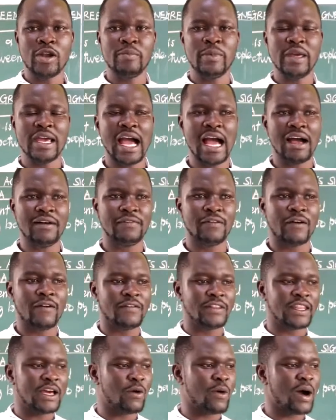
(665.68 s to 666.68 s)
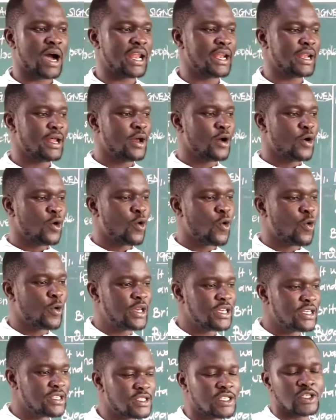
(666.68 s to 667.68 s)
behalf of the one who
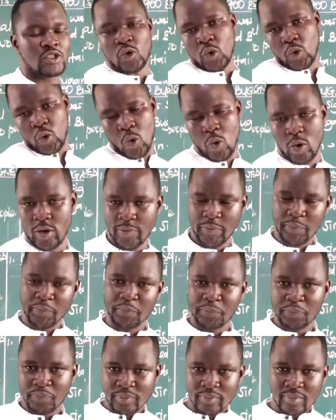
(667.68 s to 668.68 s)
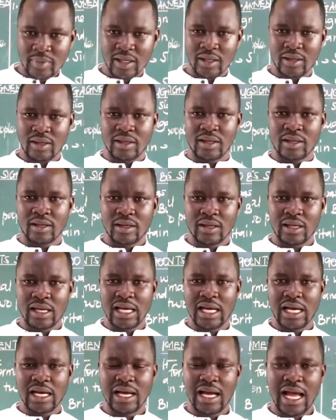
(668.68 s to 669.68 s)
is to rule.
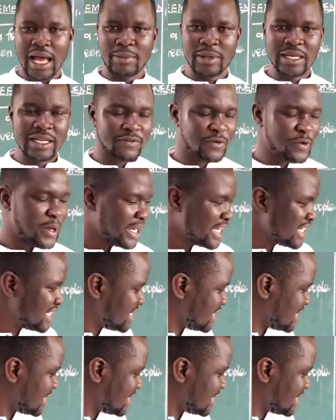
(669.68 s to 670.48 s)
I believe we are getting